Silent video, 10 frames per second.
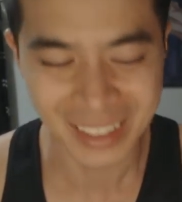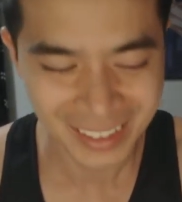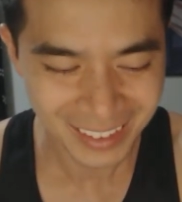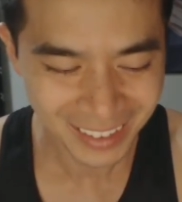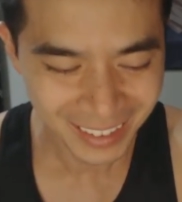
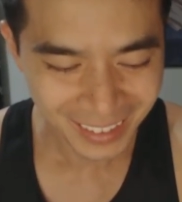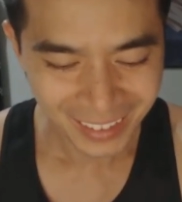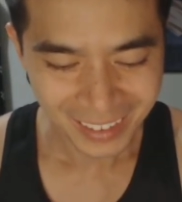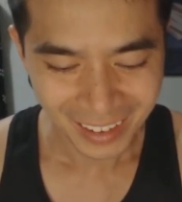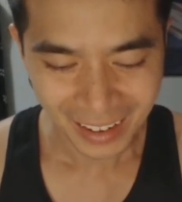
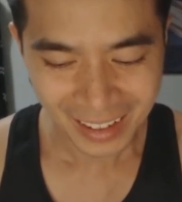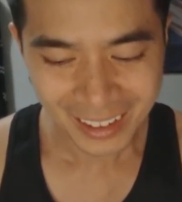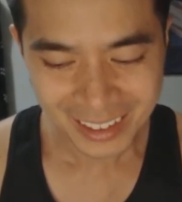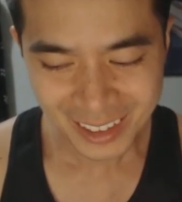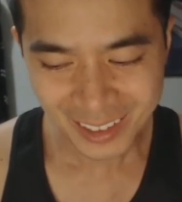But
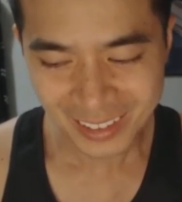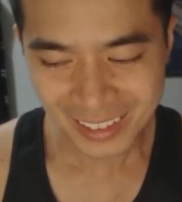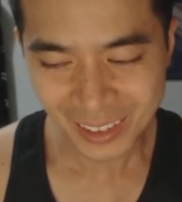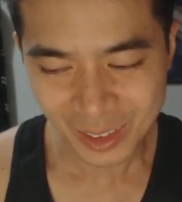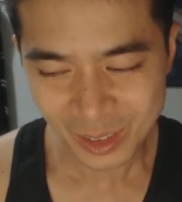yeah, it was
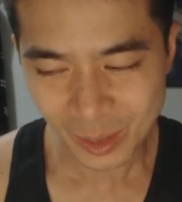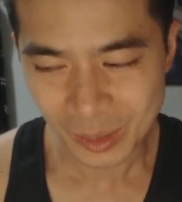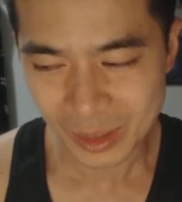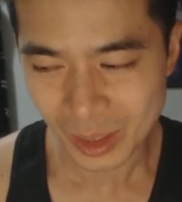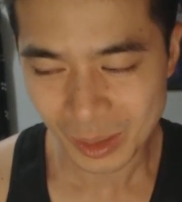cool. It was
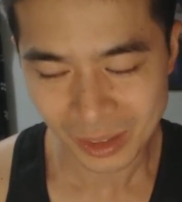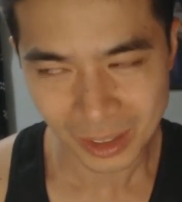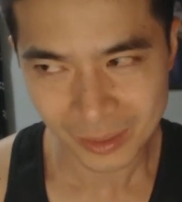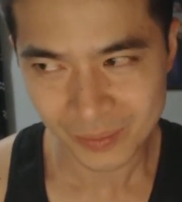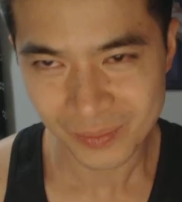so much
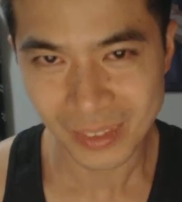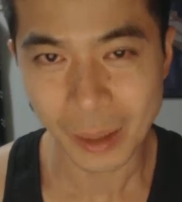fun.